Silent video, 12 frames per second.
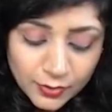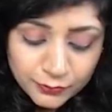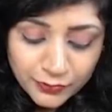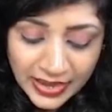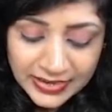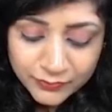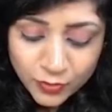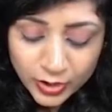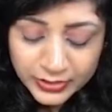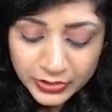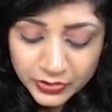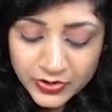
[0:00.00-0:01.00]
5
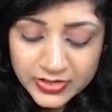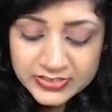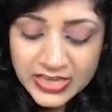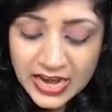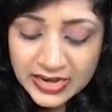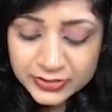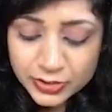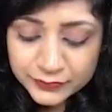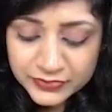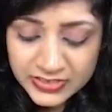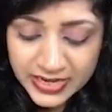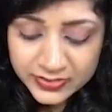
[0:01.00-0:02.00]
contiguous hours of
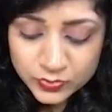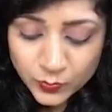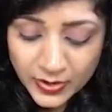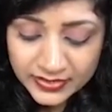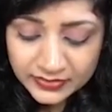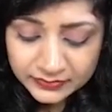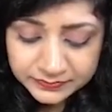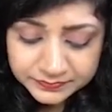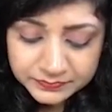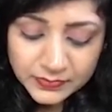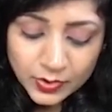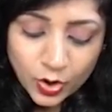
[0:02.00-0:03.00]
stage 1
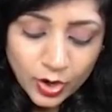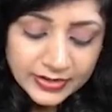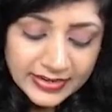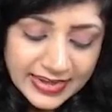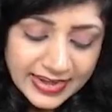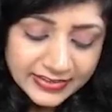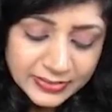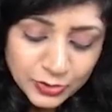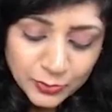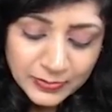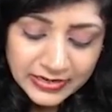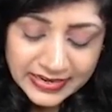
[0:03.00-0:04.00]
or 8
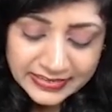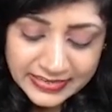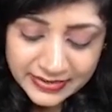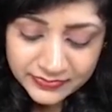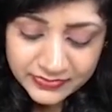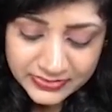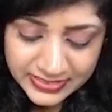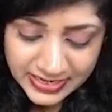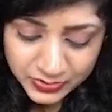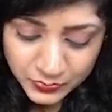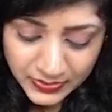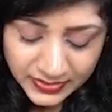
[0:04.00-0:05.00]
cumulative
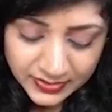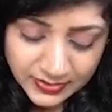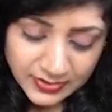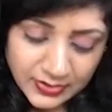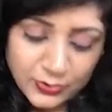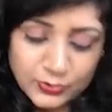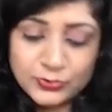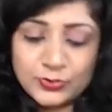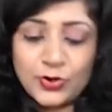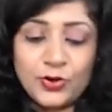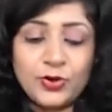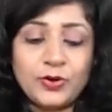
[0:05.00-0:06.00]
stage 1.
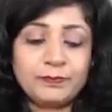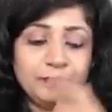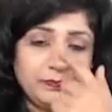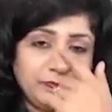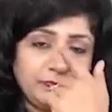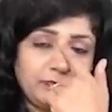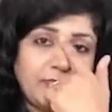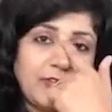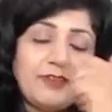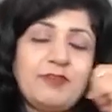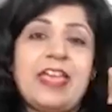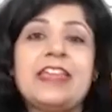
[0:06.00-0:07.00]
So
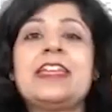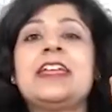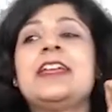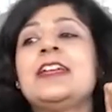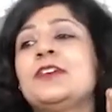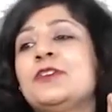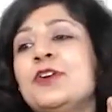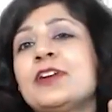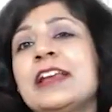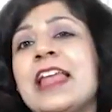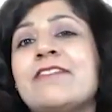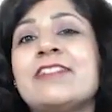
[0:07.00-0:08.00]
very, you know,
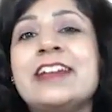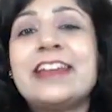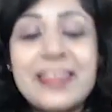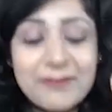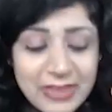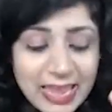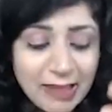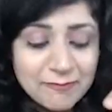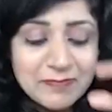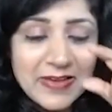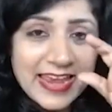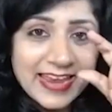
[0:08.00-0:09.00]
cleverly we
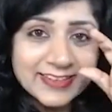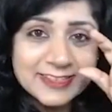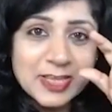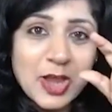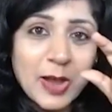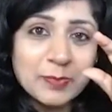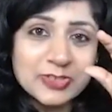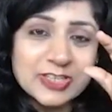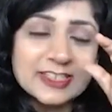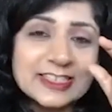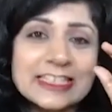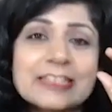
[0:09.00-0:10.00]
have placed the
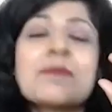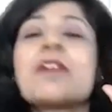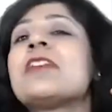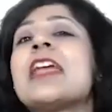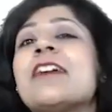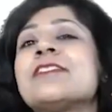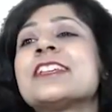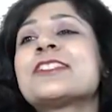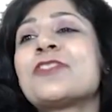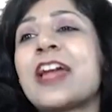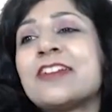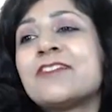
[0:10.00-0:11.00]
options. This may we have
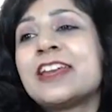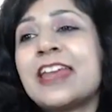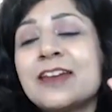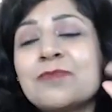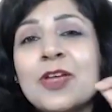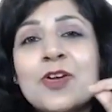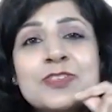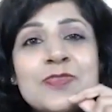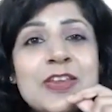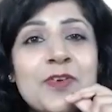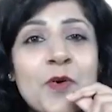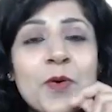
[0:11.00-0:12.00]
just 5 and 8 because
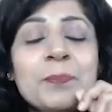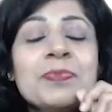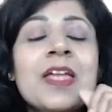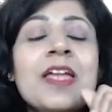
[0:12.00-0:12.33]
we know